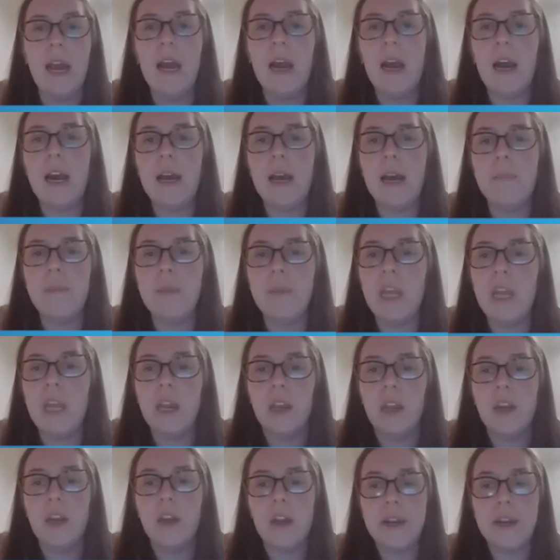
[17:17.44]

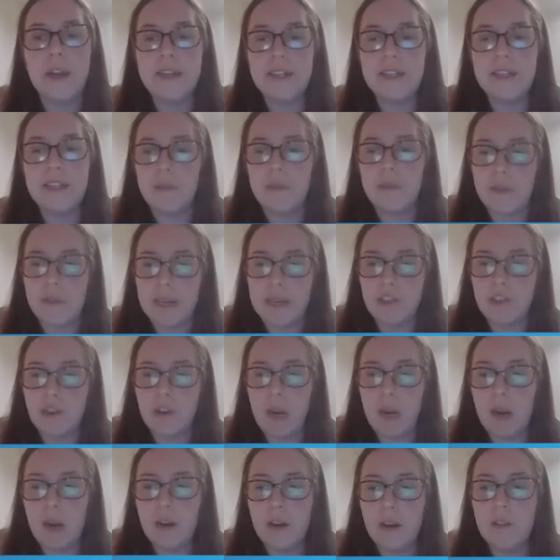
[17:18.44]
go to the free
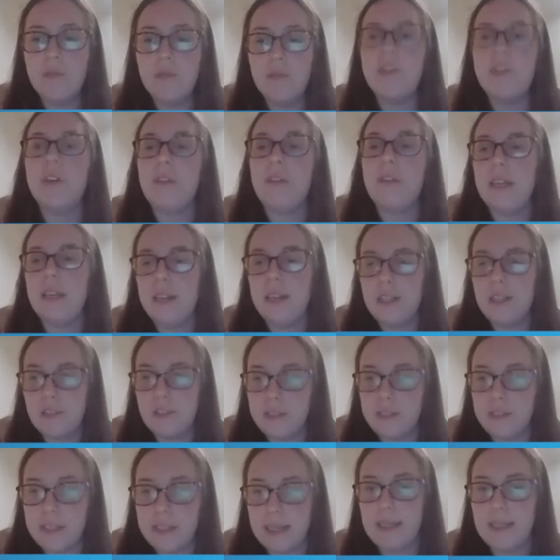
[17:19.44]
trial, do the
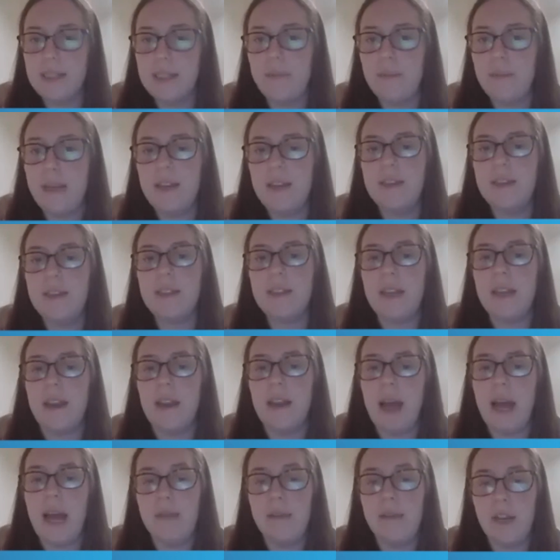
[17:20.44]
initial assessment,
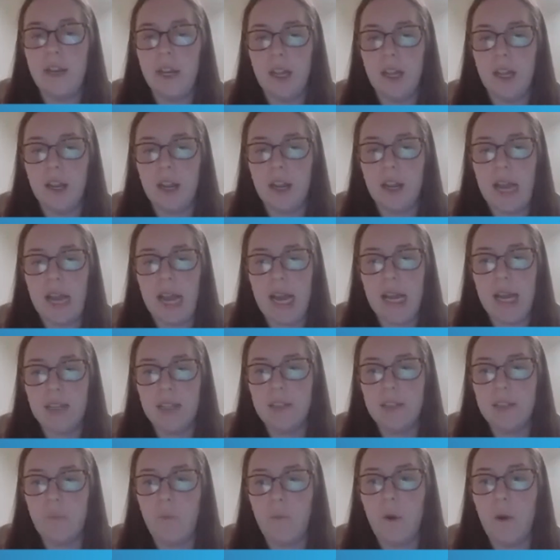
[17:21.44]
and have a look at
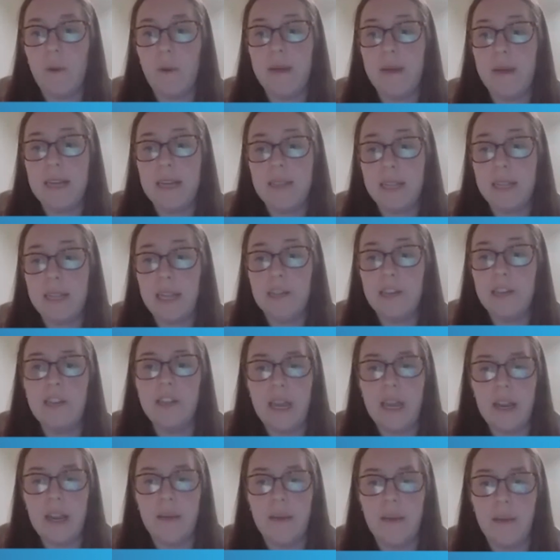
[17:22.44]
what maths age
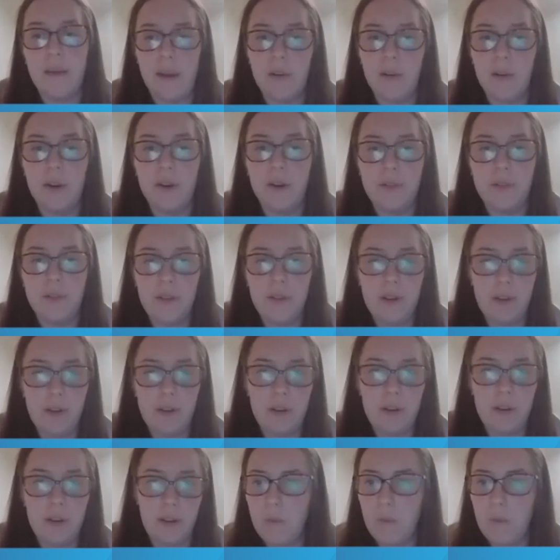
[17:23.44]
they come out of.
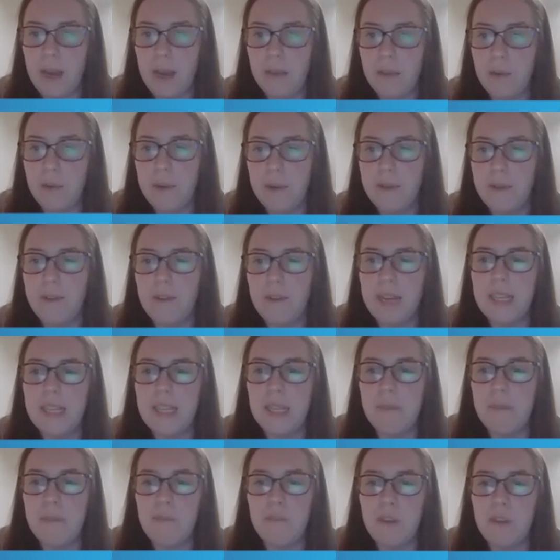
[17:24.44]
Where will we find
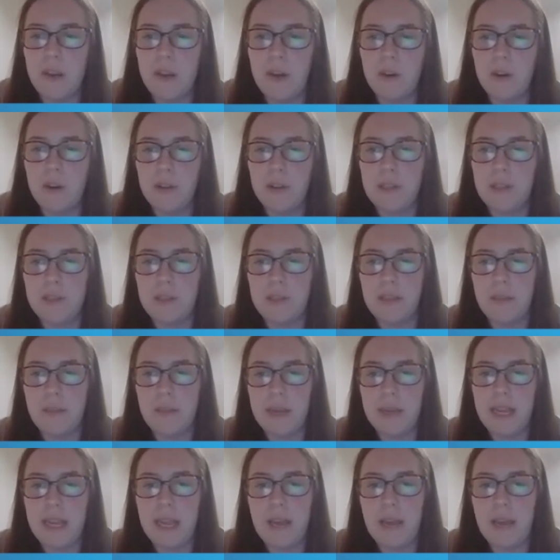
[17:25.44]
info on the
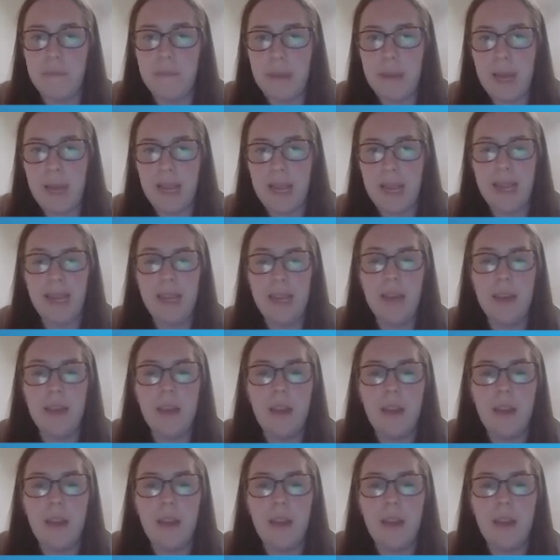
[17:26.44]
summer campaign?